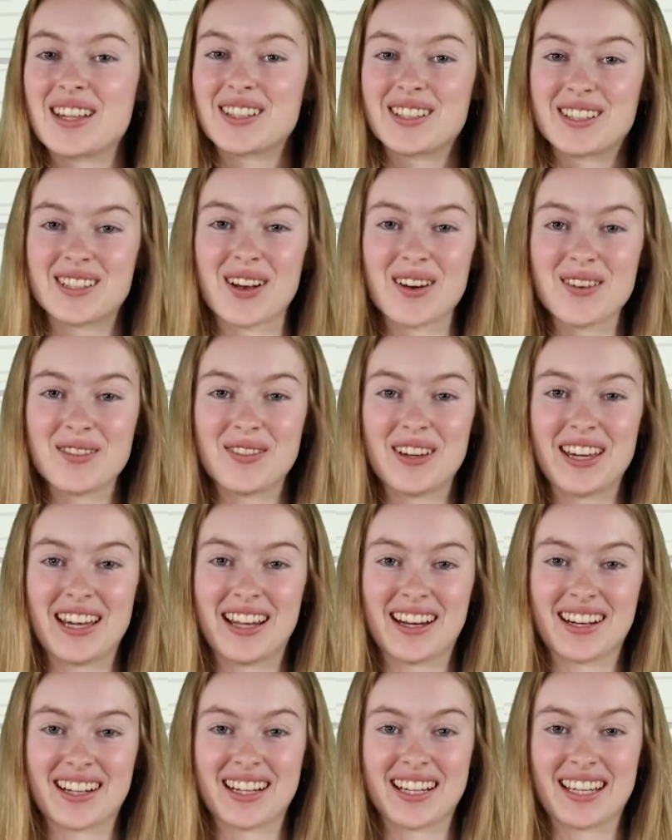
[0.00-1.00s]
Sophie
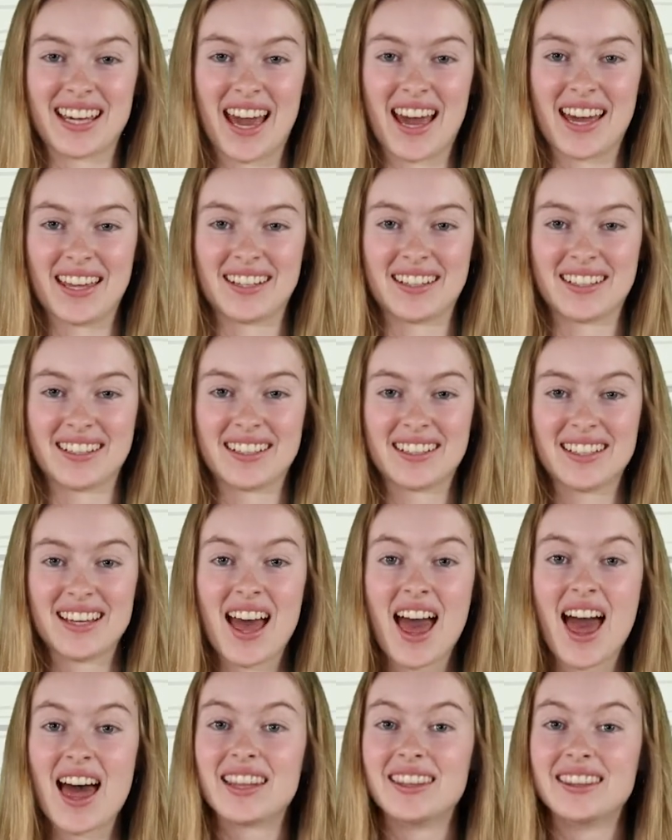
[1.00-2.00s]
here again.
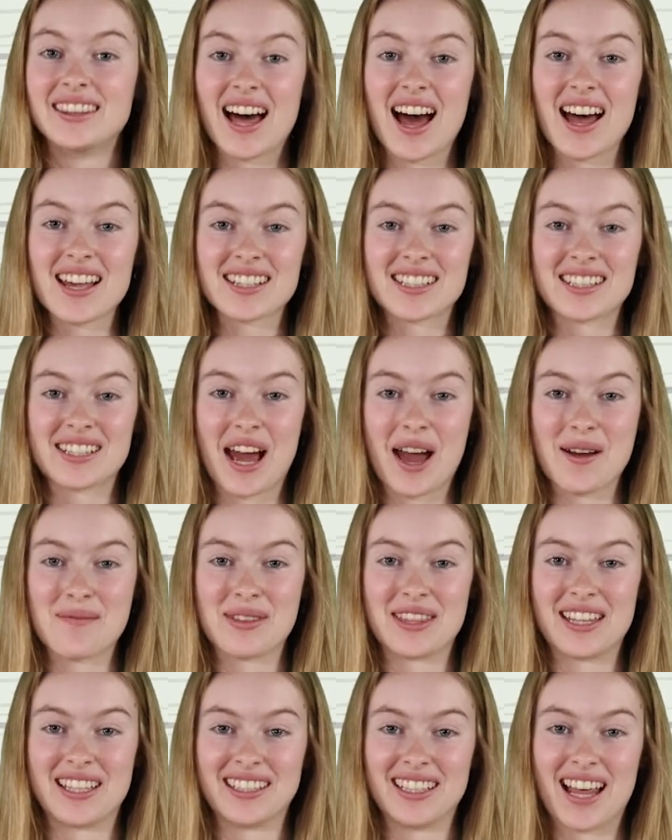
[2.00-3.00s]
Last time
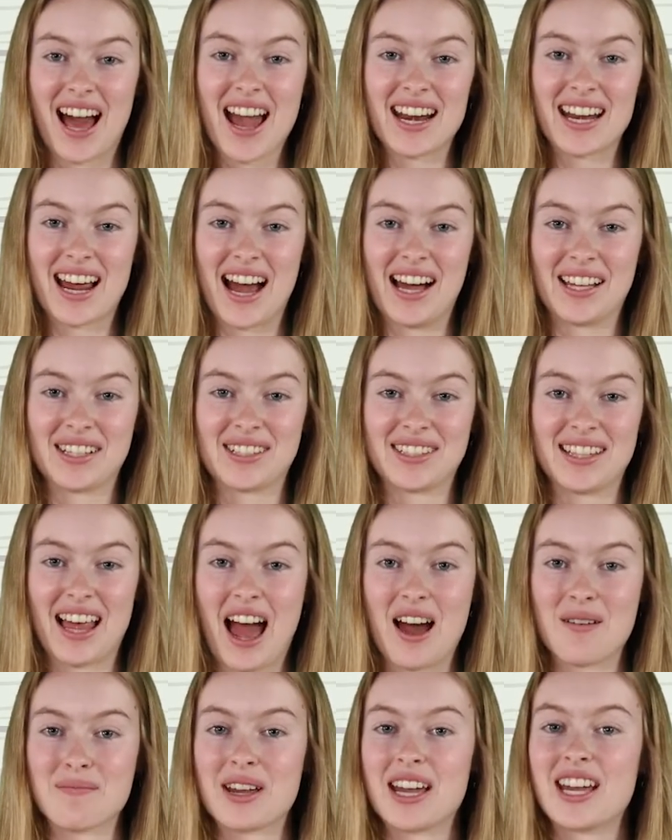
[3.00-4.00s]
in the Lighthouse
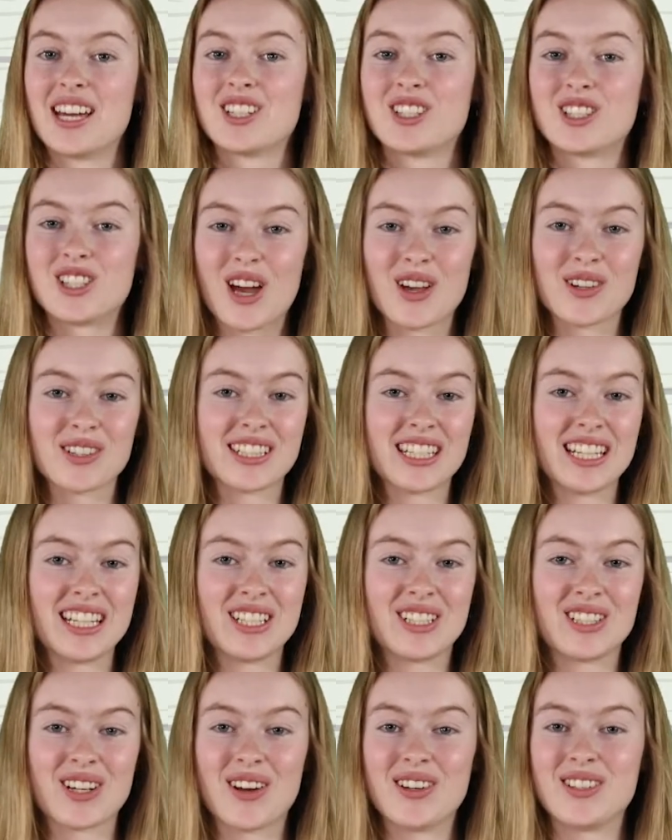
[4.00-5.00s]
Lab, Chelsea
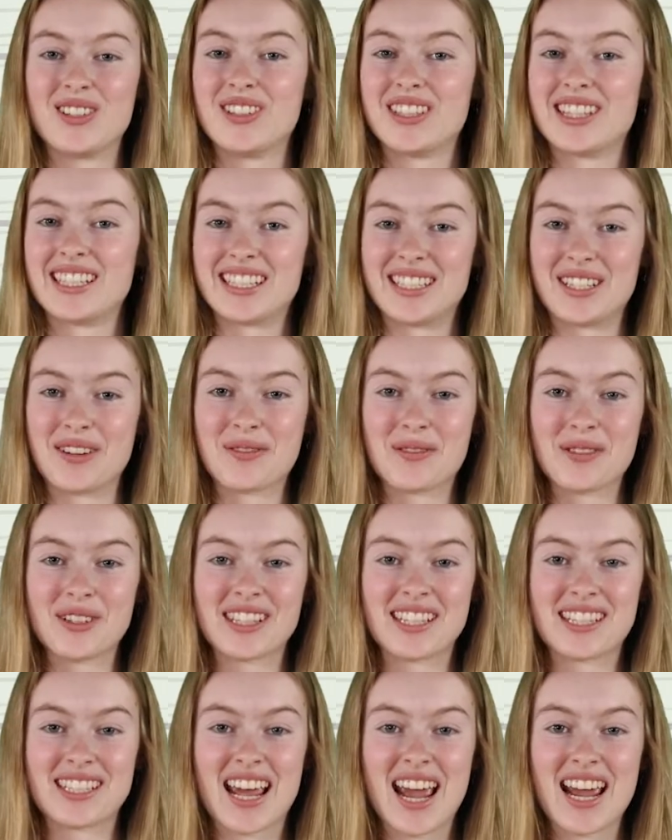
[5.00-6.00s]
showed you the
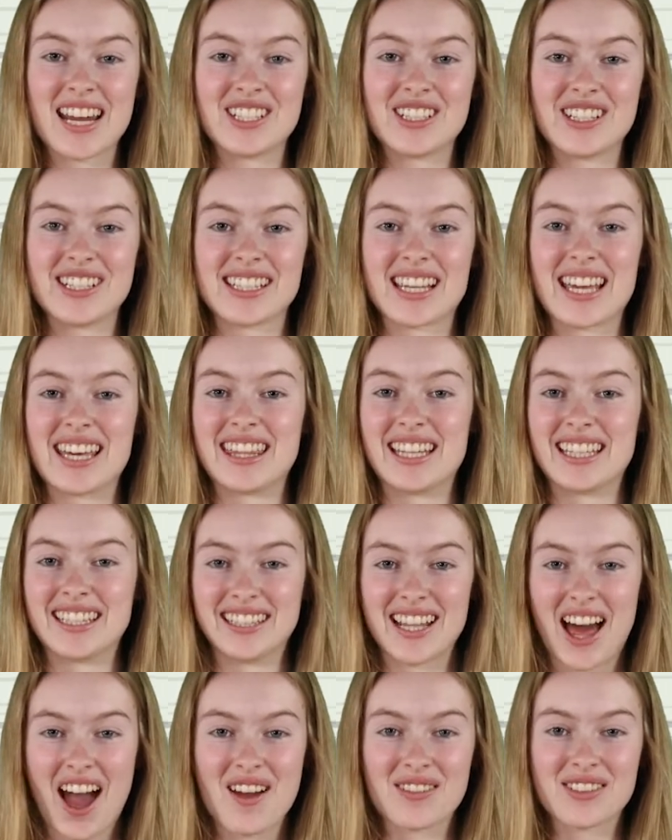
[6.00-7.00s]
different stages in the
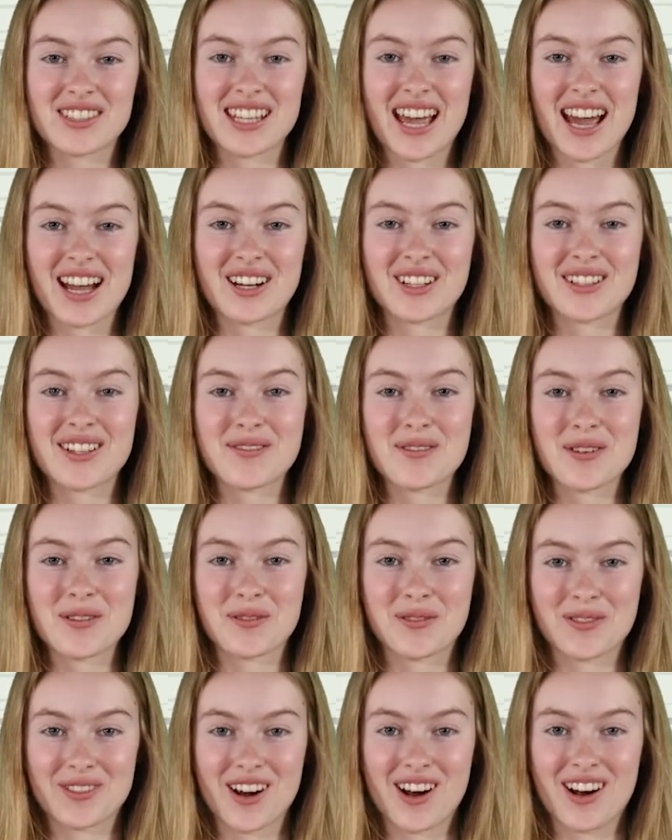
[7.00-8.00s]
life cycle of a
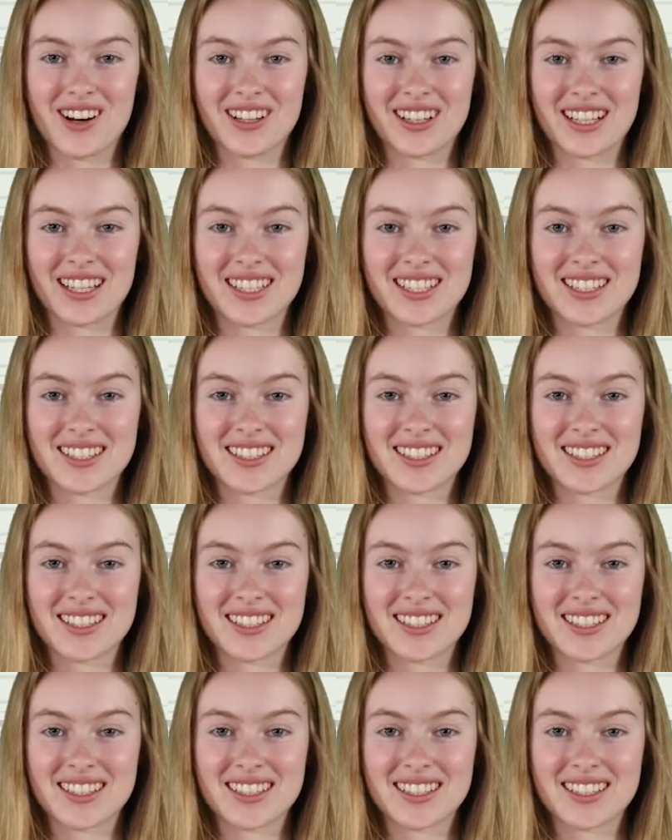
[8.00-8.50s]
frog.